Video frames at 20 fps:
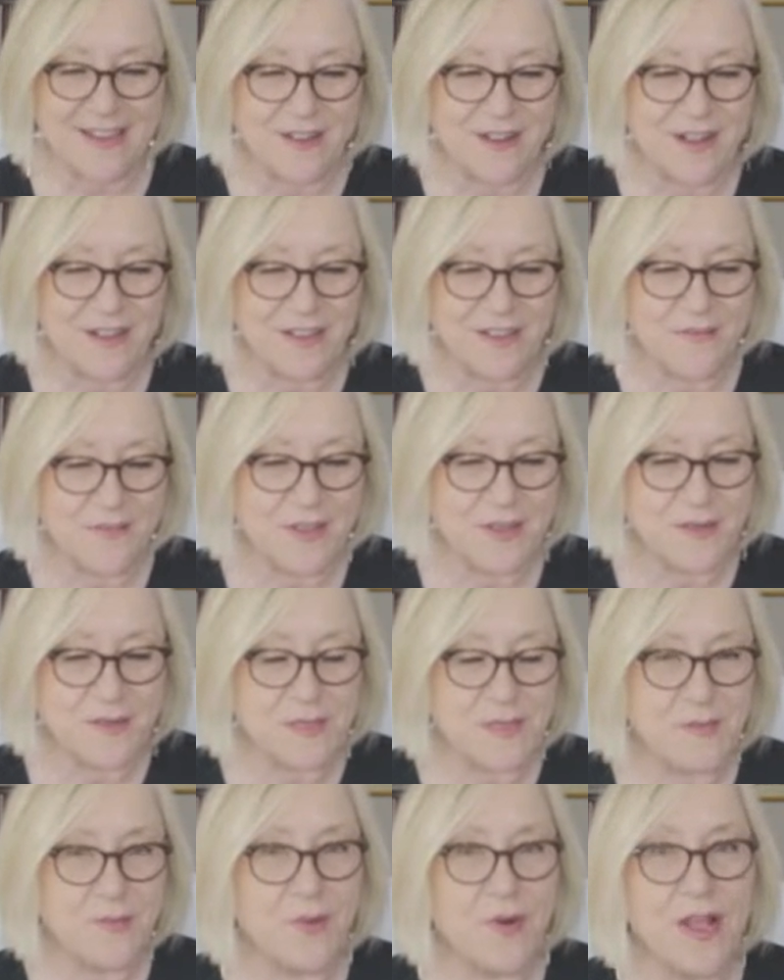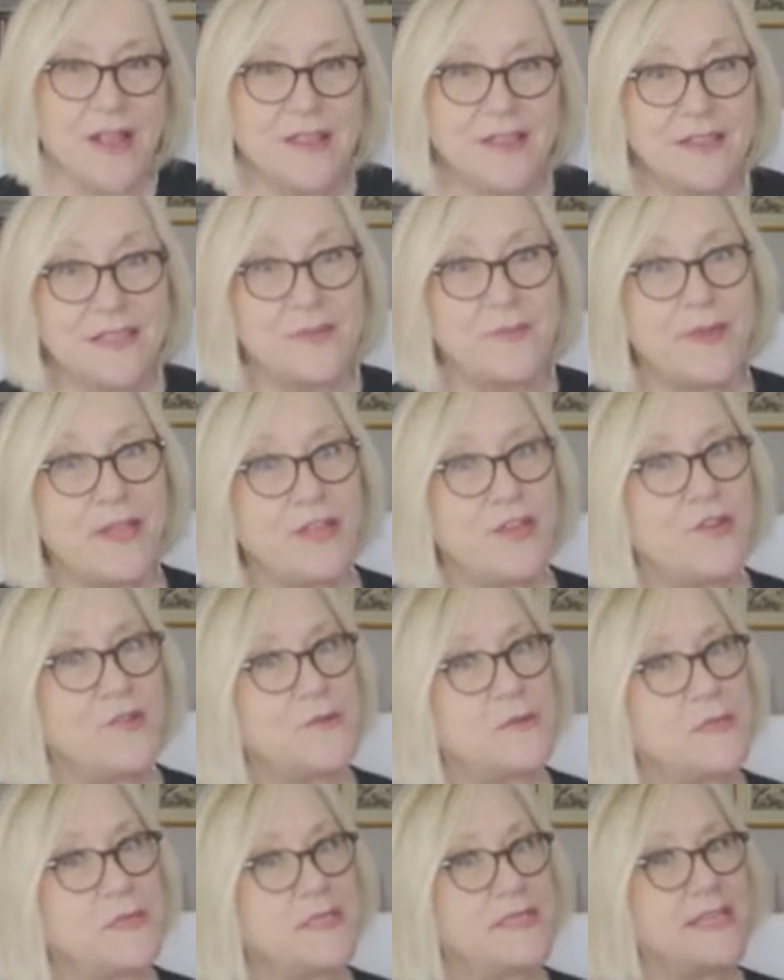All of those umbrellas mean you're
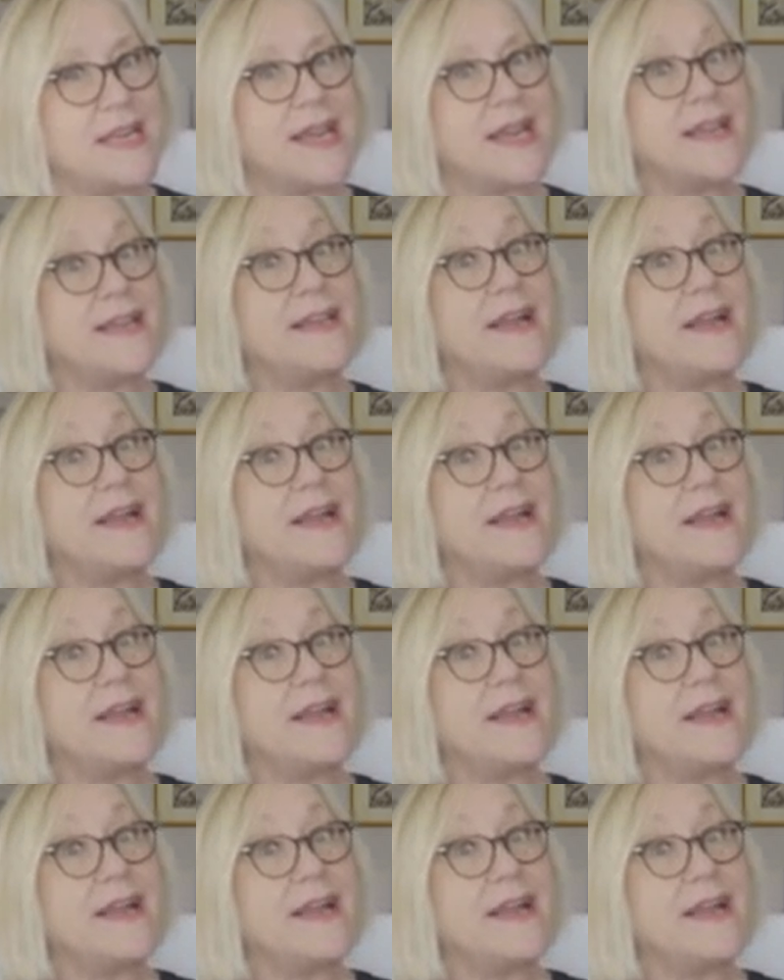staying